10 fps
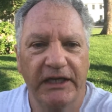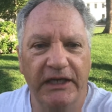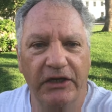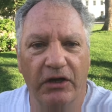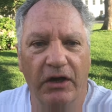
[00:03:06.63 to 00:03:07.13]

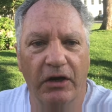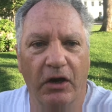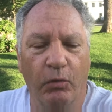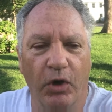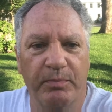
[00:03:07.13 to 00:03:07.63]
in our
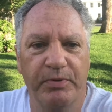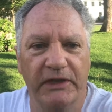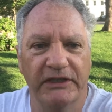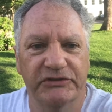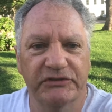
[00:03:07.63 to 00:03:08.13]

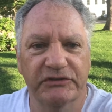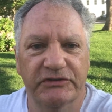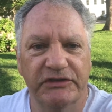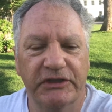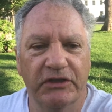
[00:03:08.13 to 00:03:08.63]

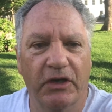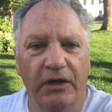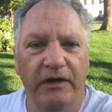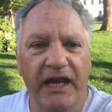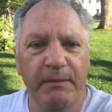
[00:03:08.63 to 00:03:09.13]
workplaces, in
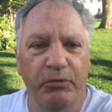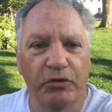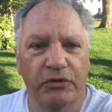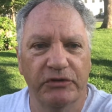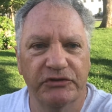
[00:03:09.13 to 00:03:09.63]
our
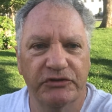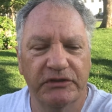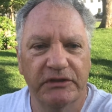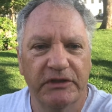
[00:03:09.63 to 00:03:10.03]
neighborhoods.